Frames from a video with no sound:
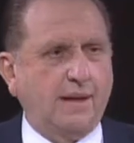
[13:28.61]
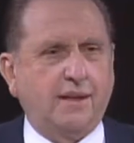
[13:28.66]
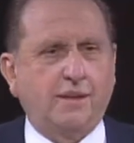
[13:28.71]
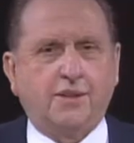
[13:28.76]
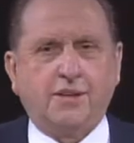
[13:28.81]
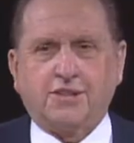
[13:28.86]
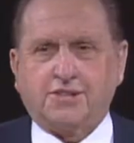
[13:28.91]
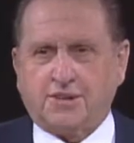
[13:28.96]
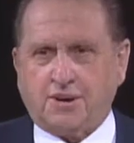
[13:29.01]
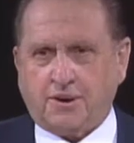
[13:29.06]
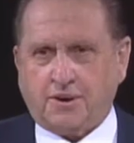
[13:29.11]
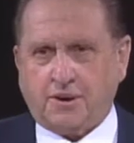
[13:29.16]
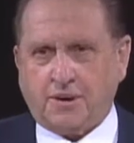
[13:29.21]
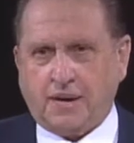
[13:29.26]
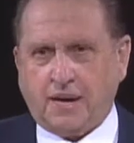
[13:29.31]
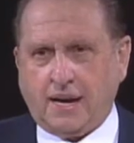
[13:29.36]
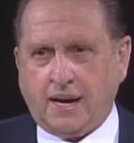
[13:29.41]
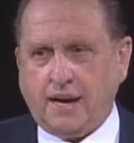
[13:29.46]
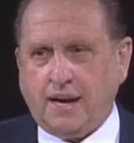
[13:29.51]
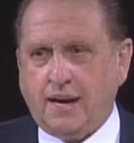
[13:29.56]
the
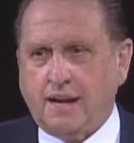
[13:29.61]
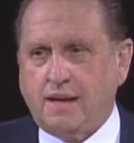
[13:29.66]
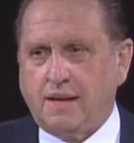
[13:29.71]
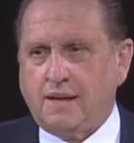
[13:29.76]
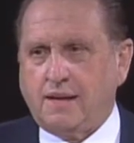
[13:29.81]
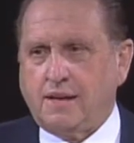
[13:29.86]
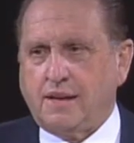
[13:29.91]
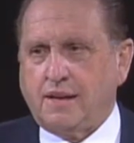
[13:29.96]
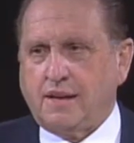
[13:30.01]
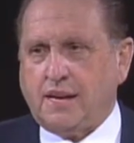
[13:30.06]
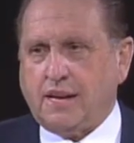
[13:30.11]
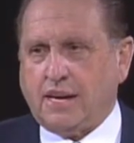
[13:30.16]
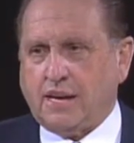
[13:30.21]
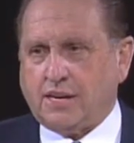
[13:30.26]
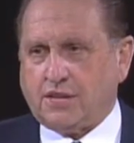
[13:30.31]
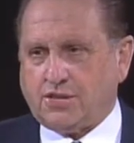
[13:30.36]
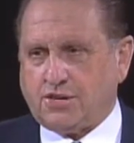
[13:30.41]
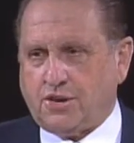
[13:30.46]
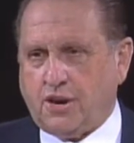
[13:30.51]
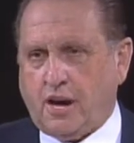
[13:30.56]
certainty, he
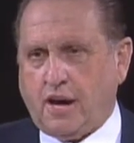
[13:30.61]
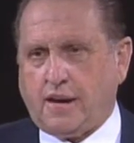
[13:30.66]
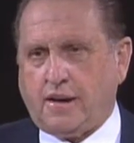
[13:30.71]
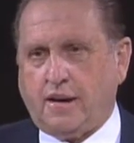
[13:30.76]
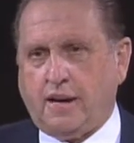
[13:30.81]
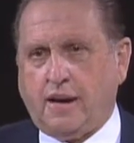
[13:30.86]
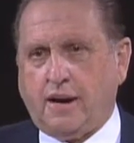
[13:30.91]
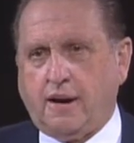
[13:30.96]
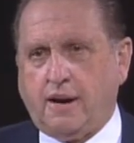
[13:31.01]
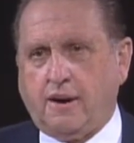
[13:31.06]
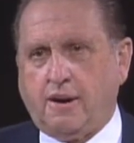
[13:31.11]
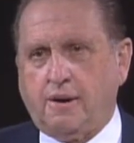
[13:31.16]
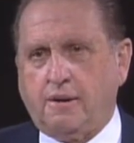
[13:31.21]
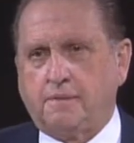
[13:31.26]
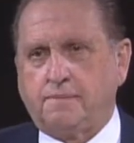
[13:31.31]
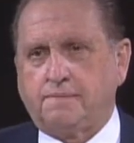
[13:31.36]
is not here,